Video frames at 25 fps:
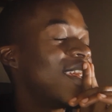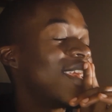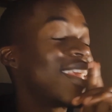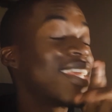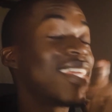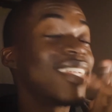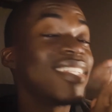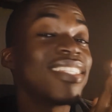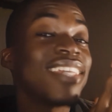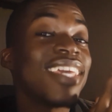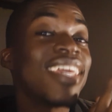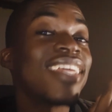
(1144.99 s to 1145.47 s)

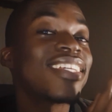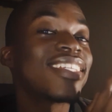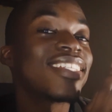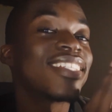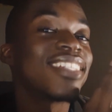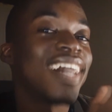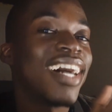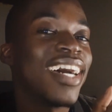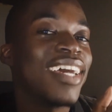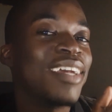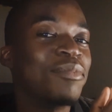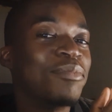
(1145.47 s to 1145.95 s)
It takes
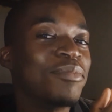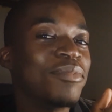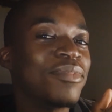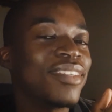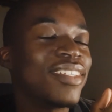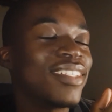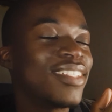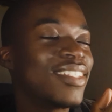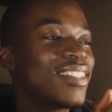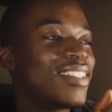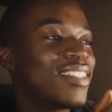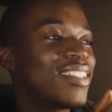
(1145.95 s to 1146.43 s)
time.
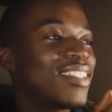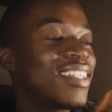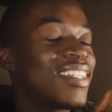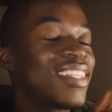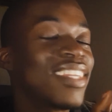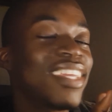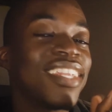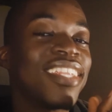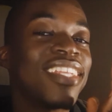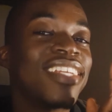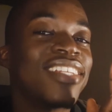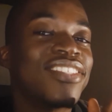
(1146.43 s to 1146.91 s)
It
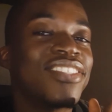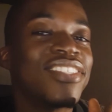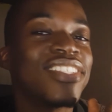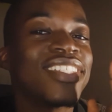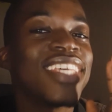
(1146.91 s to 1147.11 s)
can legit